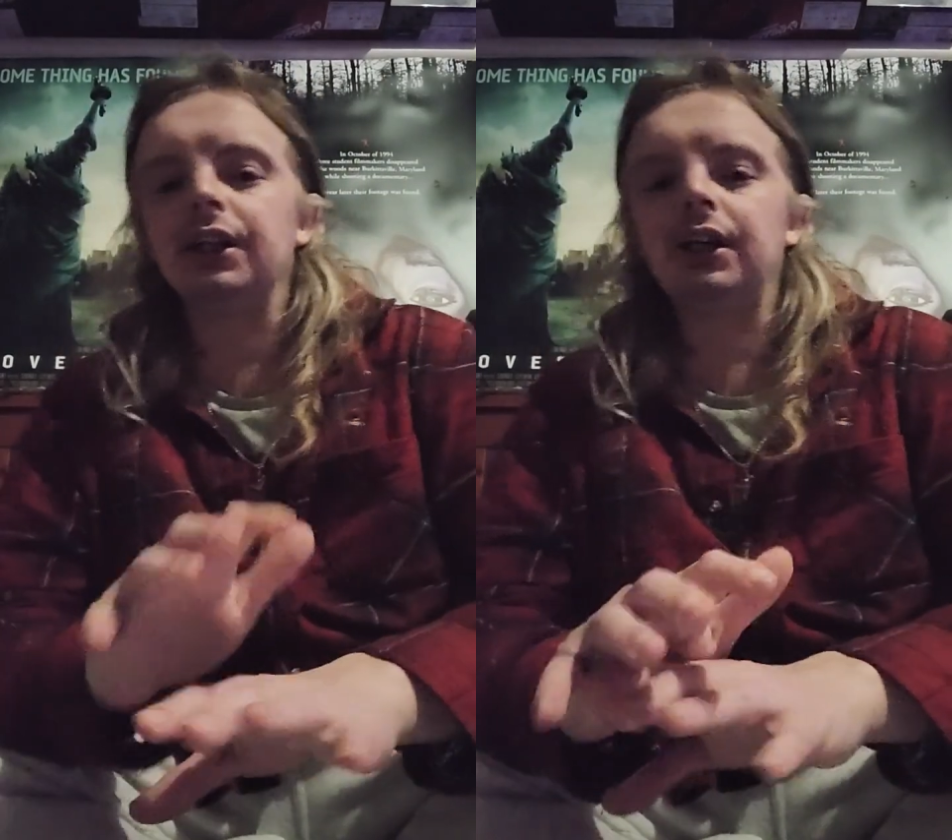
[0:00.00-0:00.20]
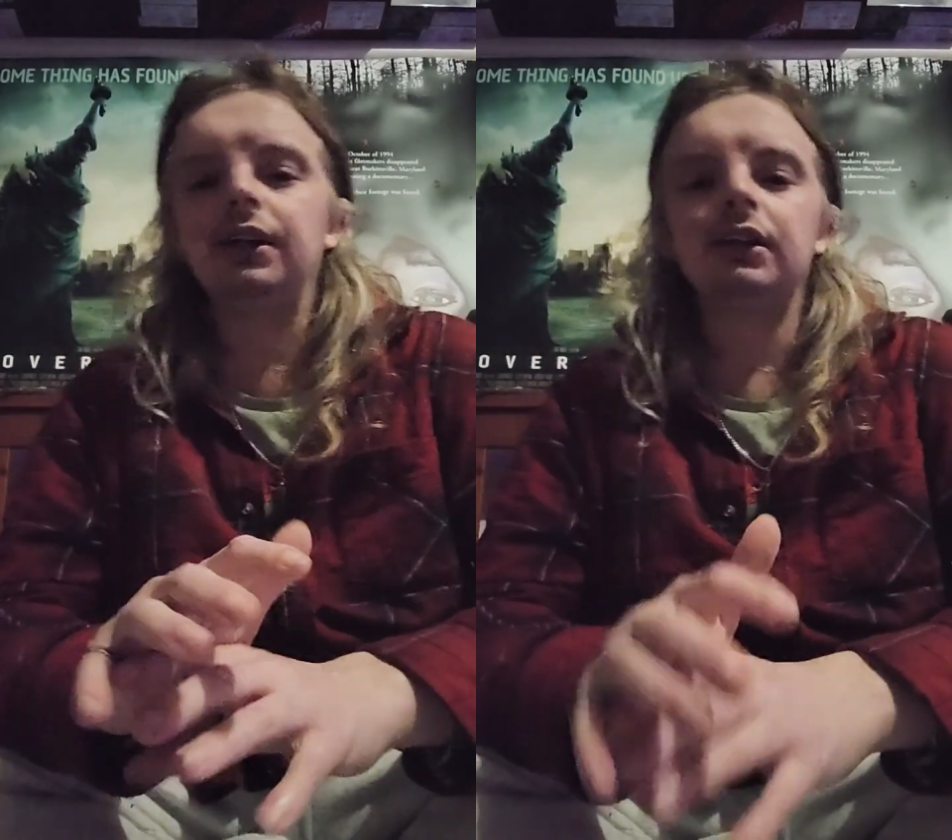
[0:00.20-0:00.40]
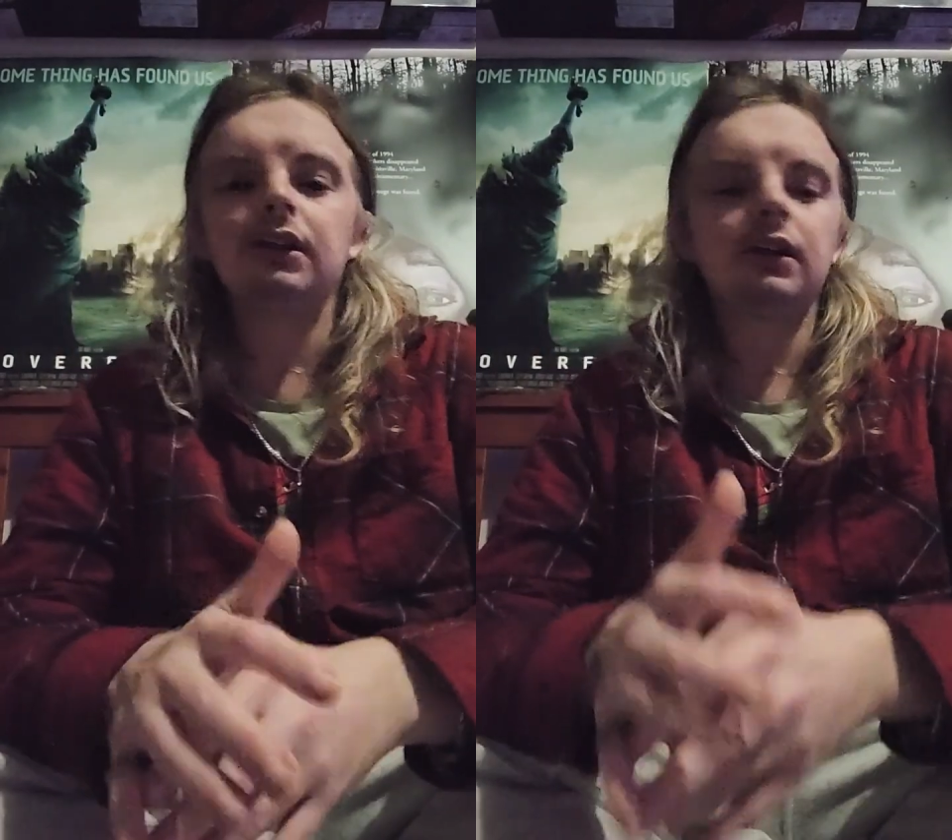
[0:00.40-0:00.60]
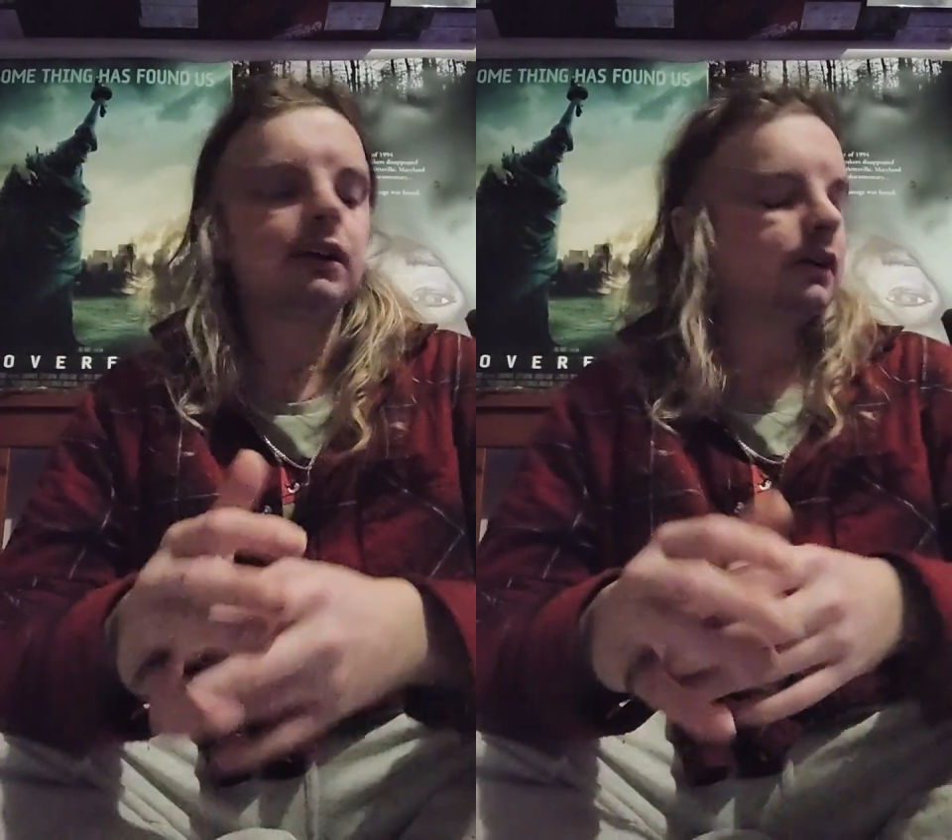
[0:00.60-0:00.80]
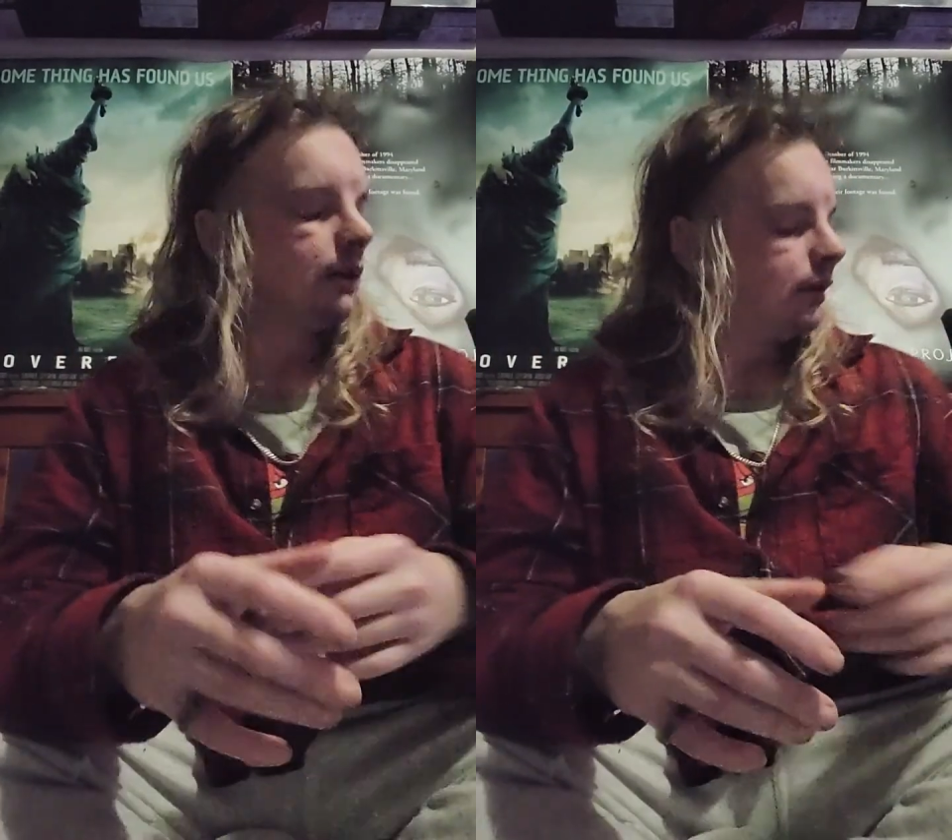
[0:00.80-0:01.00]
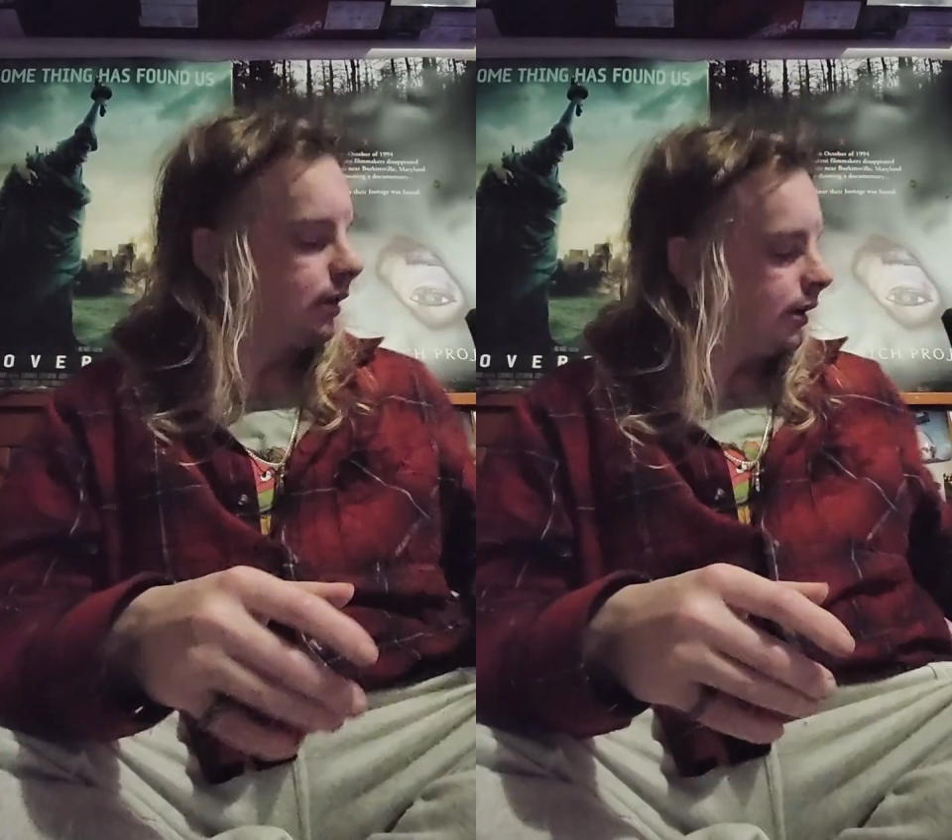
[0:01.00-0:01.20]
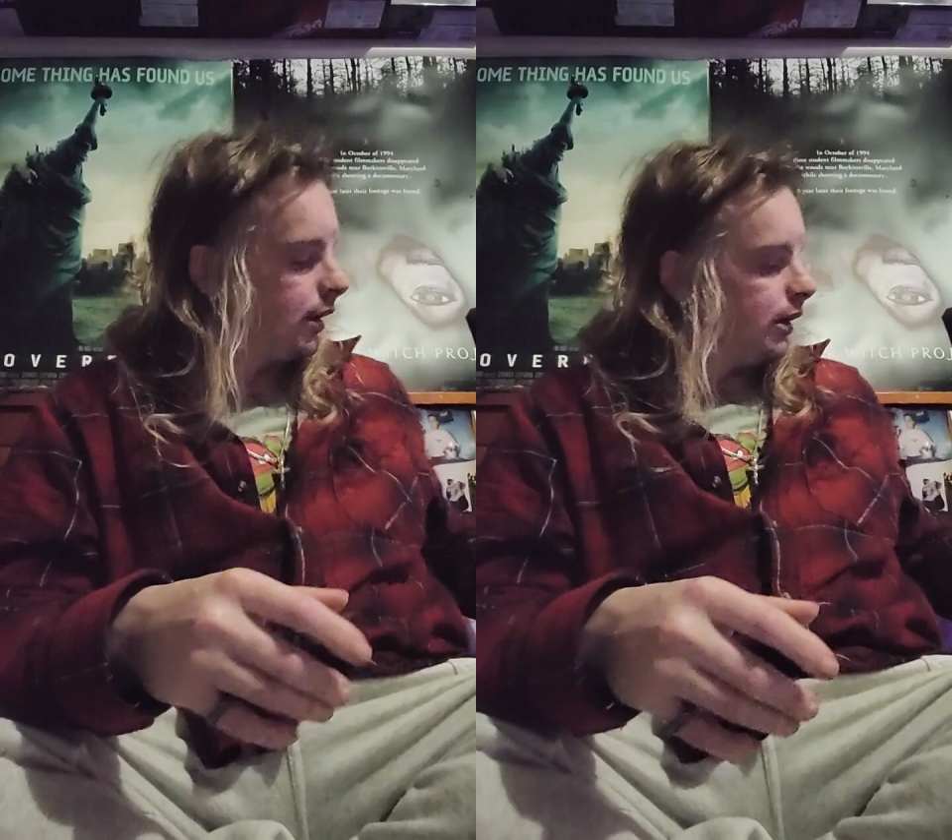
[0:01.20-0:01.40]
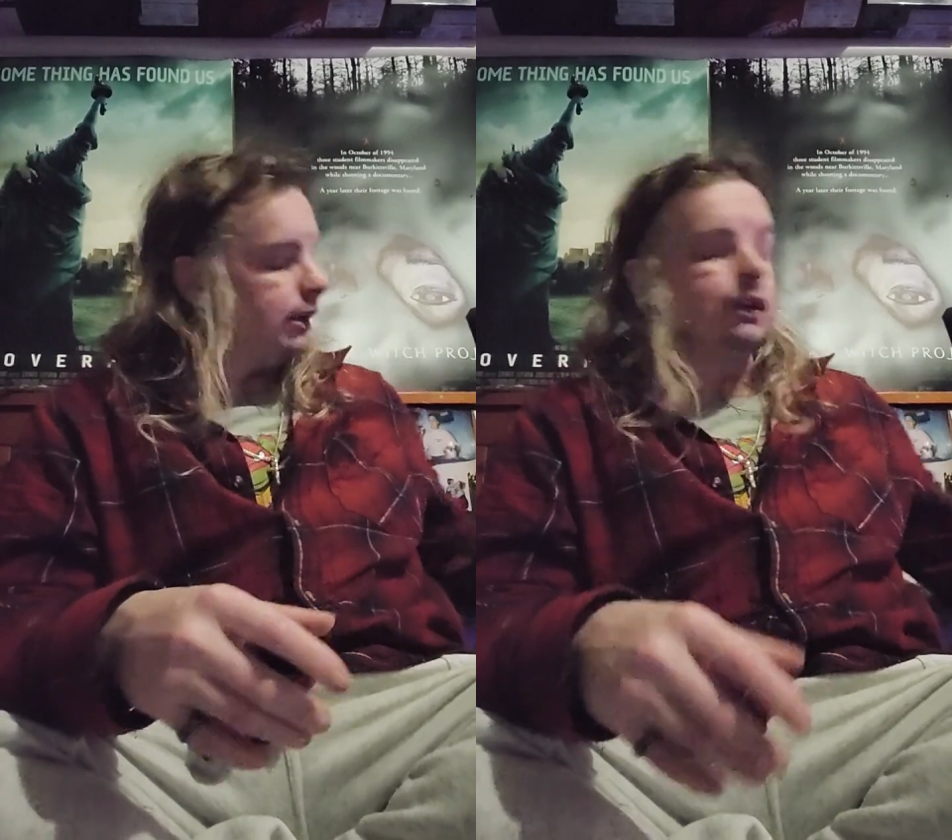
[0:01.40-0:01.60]
know?
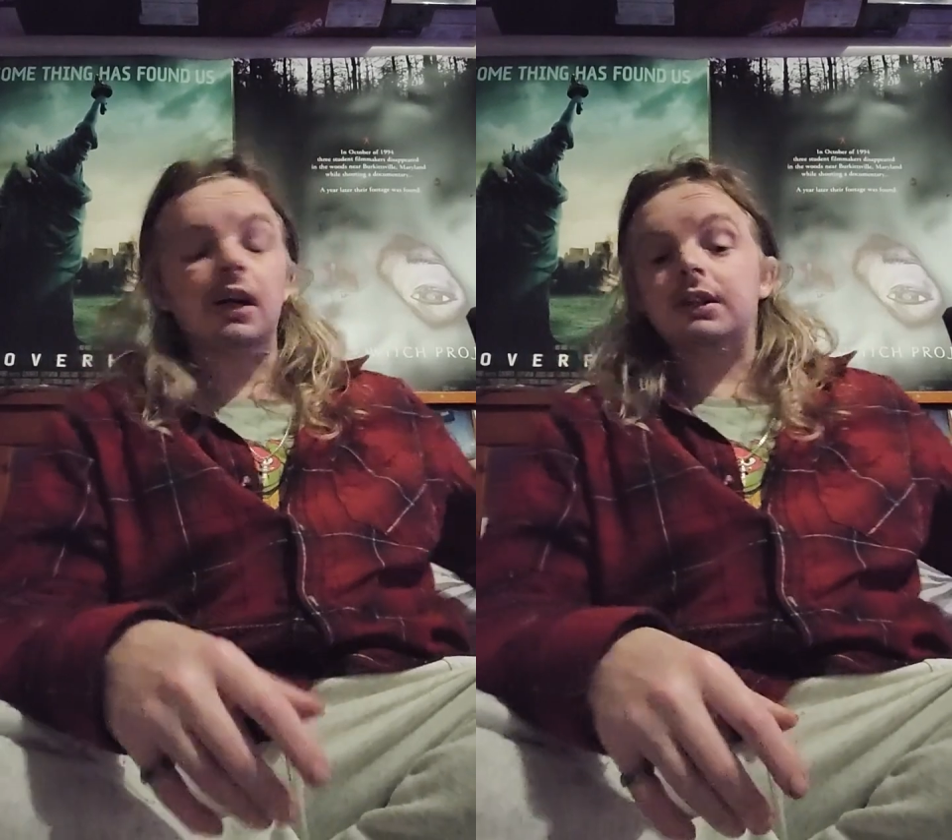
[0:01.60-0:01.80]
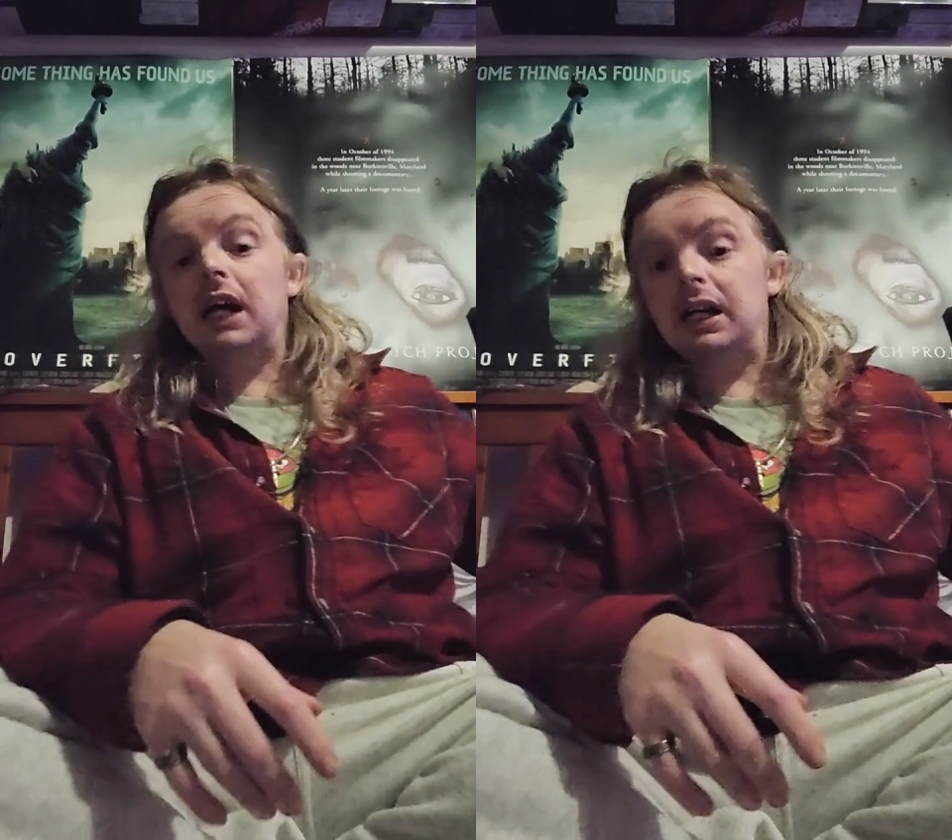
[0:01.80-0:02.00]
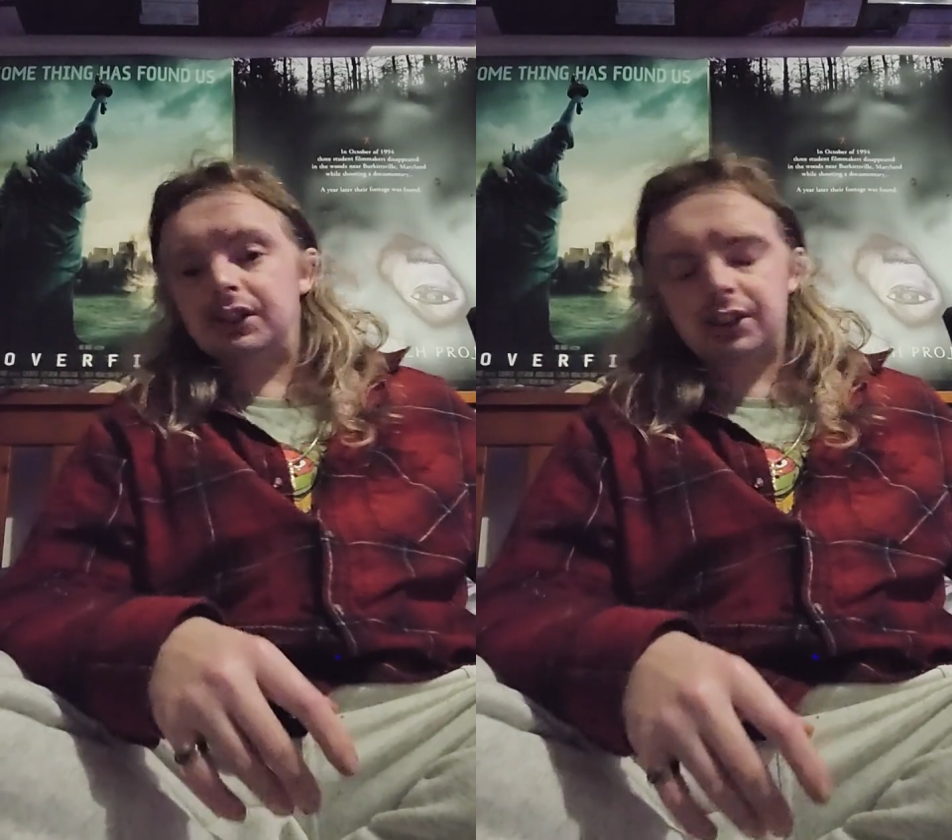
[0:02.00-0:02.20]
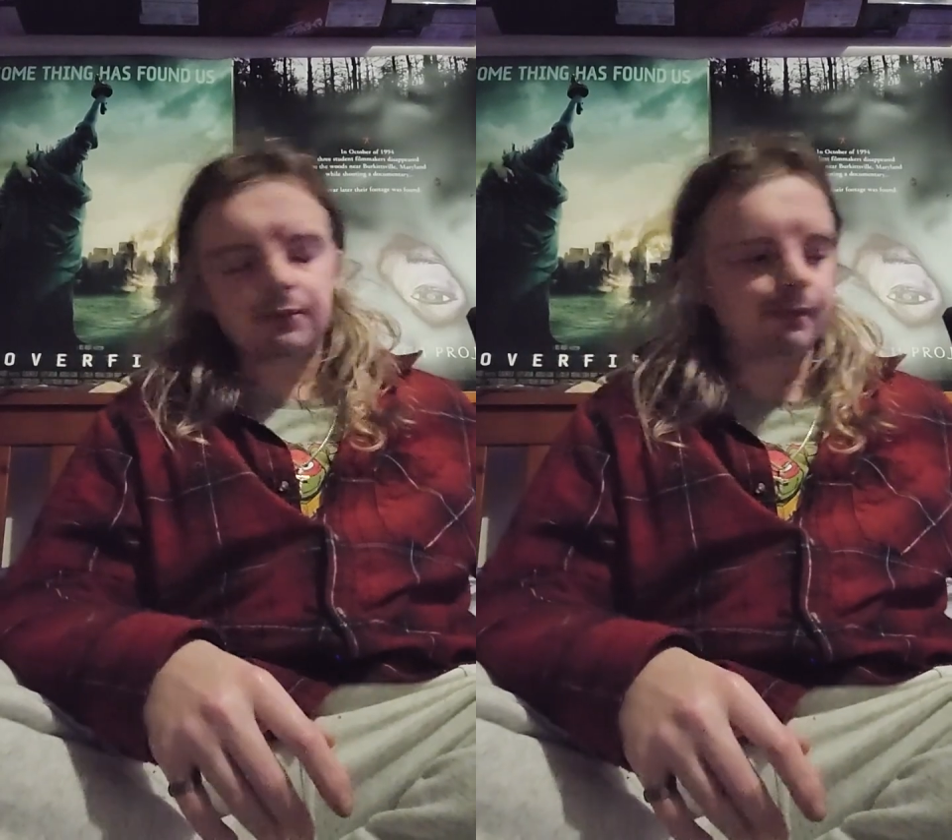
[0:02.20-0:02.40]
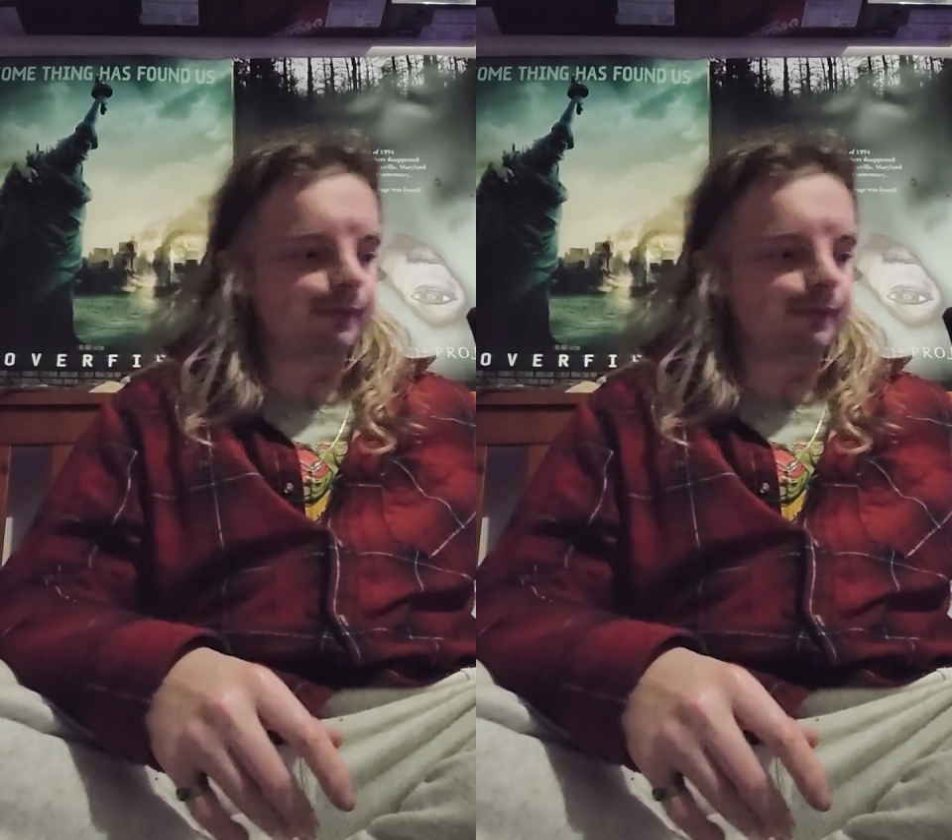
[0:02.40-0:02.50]
Don't touch.